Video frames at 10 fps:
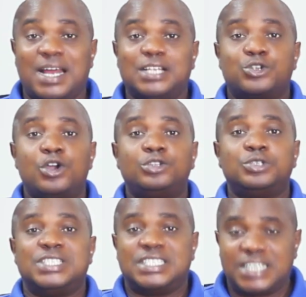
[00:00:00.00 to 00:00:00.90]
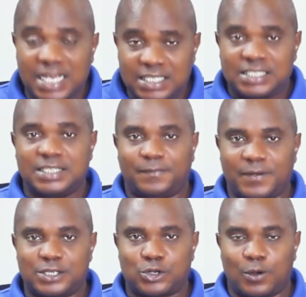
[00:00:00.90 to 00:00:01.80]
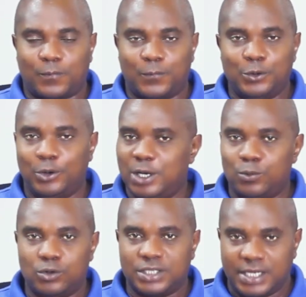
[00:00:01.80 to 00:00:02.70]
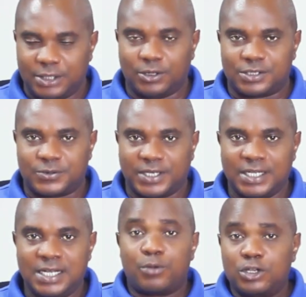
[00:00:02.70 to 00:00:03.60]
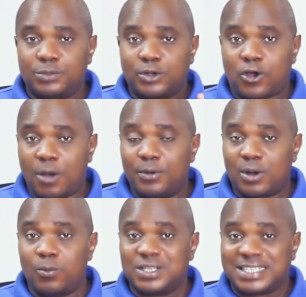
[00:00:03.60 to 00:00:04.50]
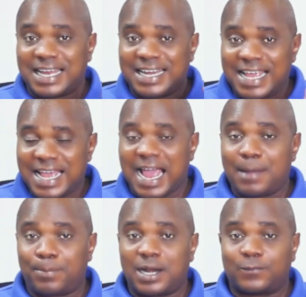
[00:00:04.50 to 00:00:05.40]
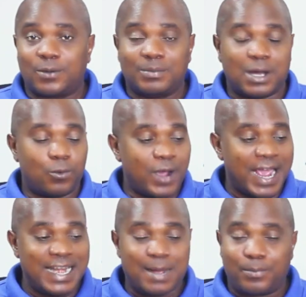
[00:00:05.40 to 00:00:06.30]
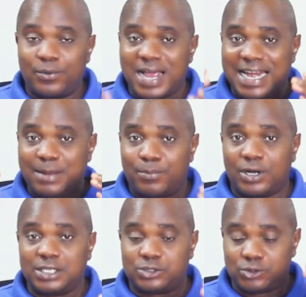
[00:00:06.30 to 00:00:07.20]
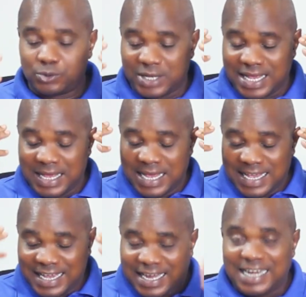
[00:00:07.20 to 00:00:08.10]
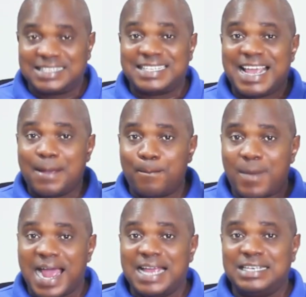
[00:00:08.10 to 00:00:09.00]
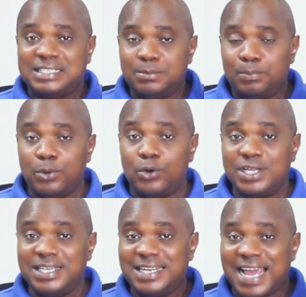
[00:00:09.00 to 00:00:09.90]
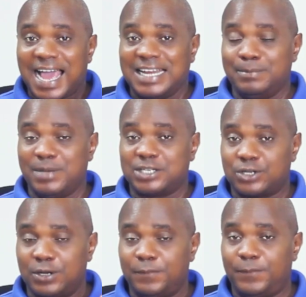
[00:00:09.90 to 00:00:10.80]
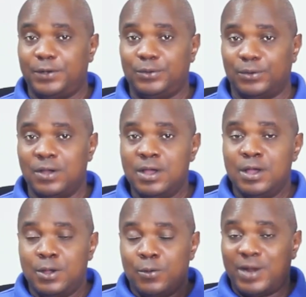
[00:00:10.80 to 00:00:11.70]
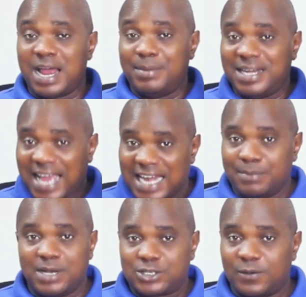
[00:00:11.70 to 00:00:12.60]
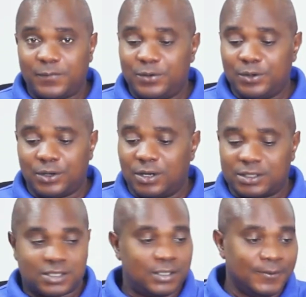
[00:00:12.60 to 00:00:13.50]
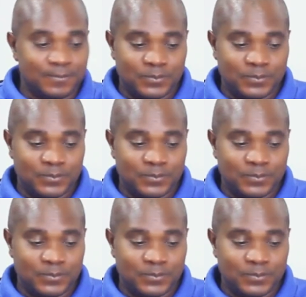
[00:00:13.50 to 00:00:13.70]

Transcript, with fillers: that is going to change the face of Nollywood industry. I'm going to be coming up with an AI platform that will enable anybody to create a mind blowing animation video. When I mean animation video, not